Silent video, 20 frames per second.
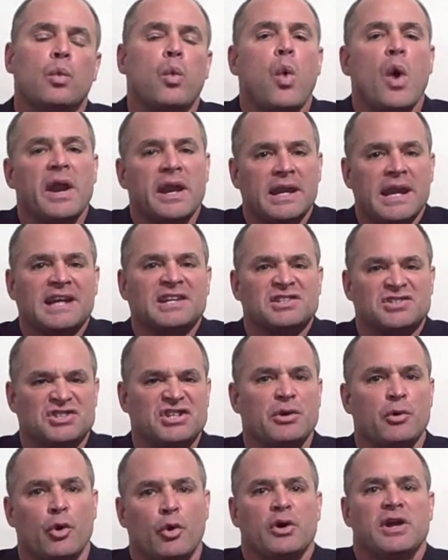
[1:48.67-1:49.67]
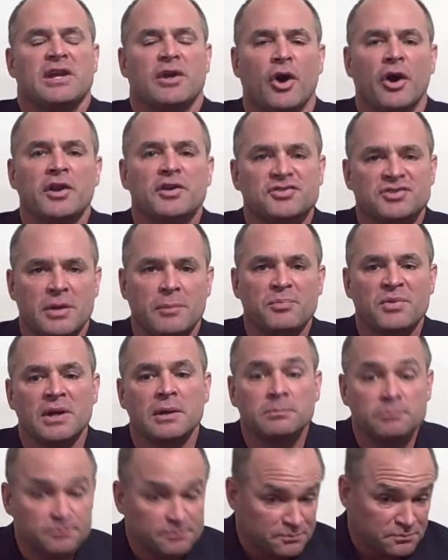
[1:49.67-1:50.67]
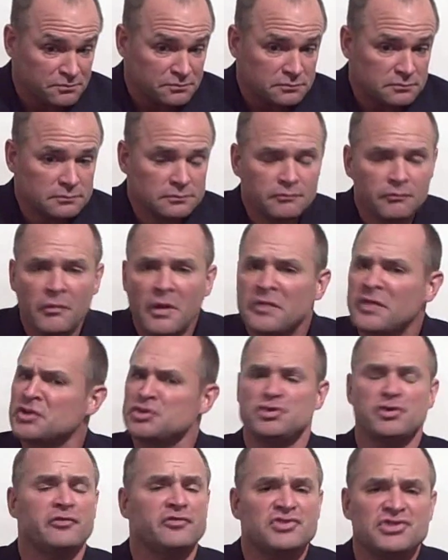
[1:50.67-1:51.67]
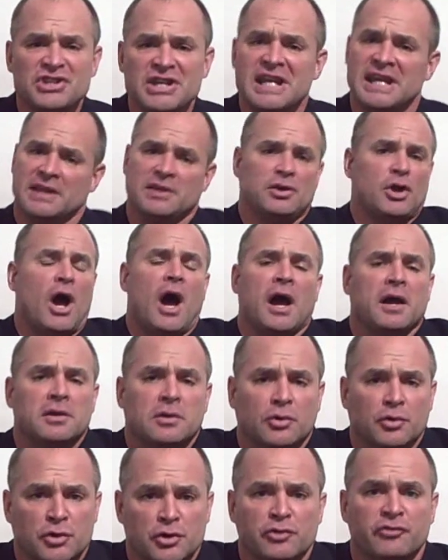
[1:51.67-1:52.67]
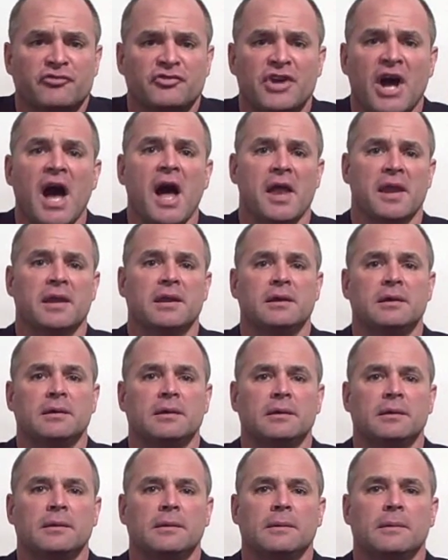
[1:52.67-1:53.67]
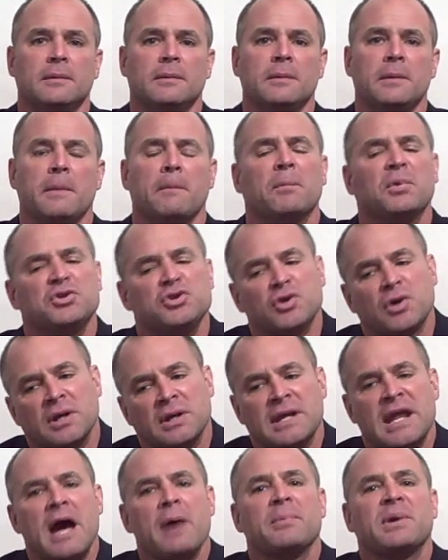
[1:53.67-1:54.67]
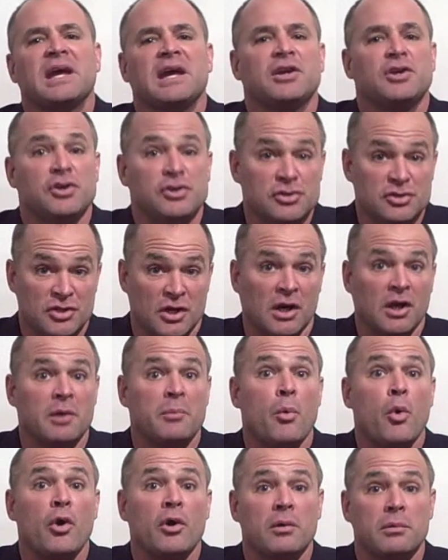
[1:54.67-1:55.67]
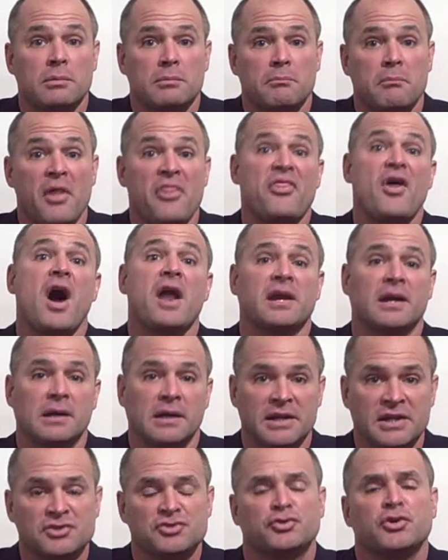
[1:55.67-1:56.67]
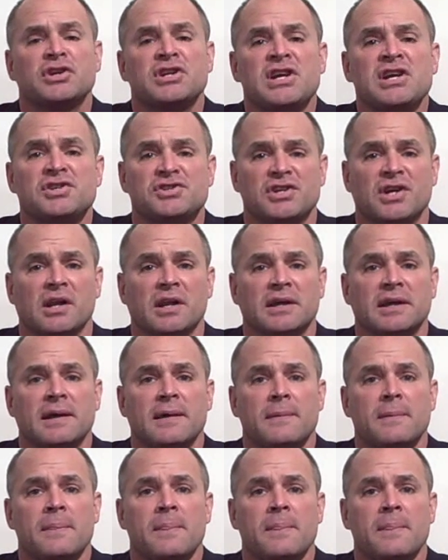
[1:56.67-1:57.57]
What I'd like to zero in on is something that you've seen, I know you've done, but you can now begin to use it a little more methodically and strategically.